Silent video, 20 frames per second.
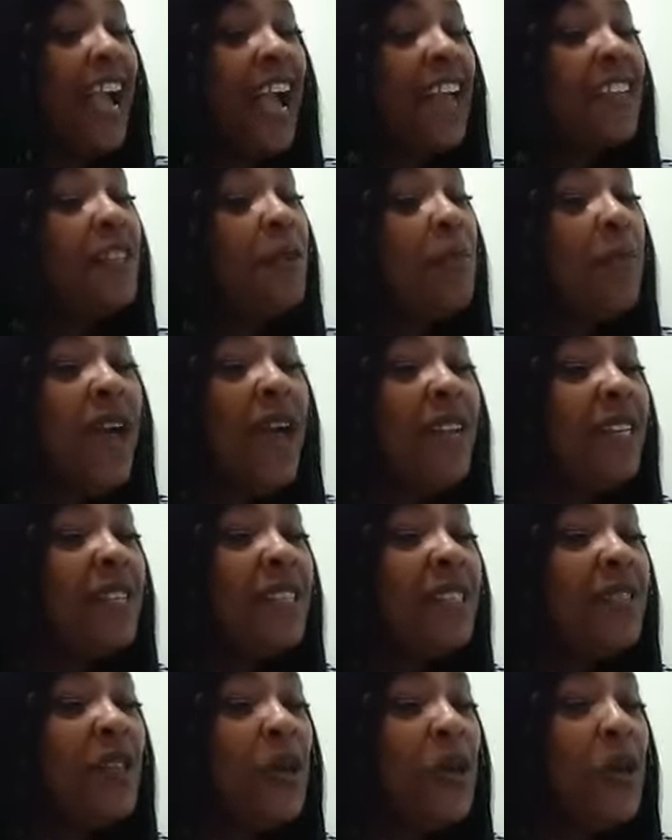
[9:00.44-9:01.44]
got the money
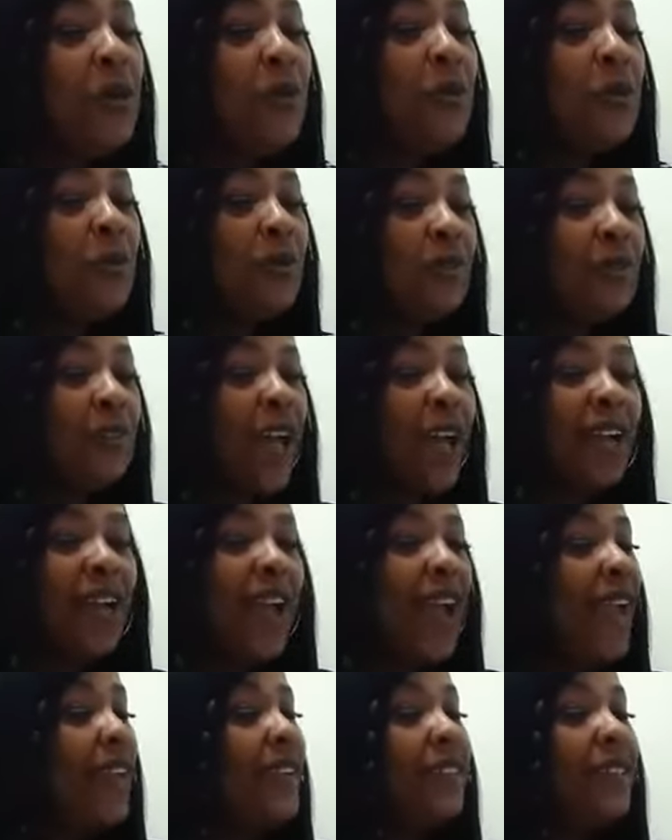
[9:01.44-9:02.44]
too. I
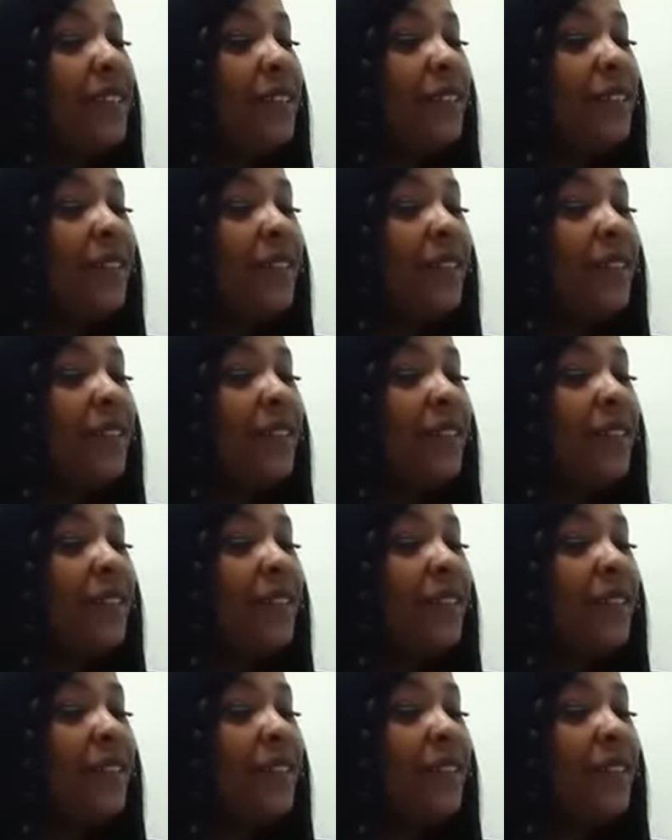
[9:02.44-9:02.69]
got it.